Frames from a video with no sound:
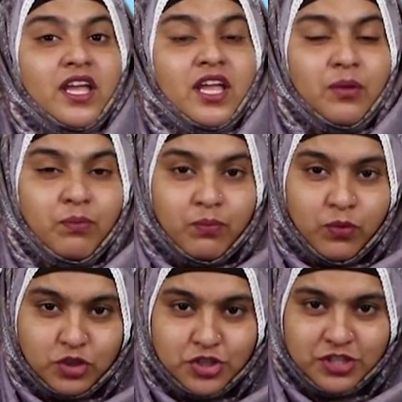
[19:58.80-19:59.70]
"He He
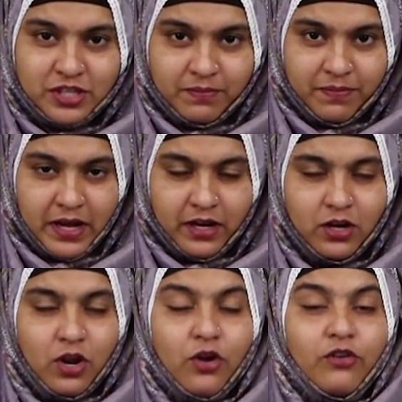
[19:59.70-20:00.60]
pushed the bun
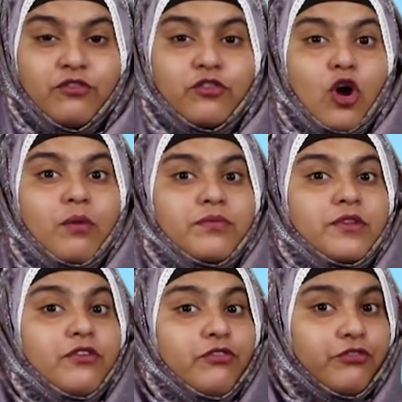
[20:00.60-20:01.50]
from
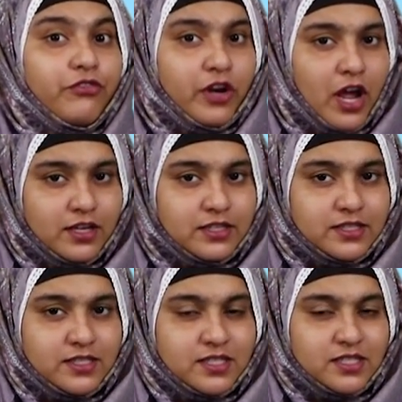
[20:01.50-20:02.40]
the
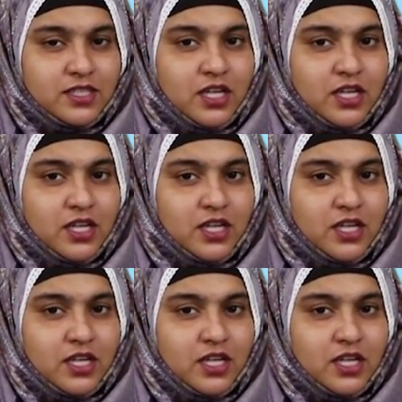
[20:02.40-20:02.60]
front,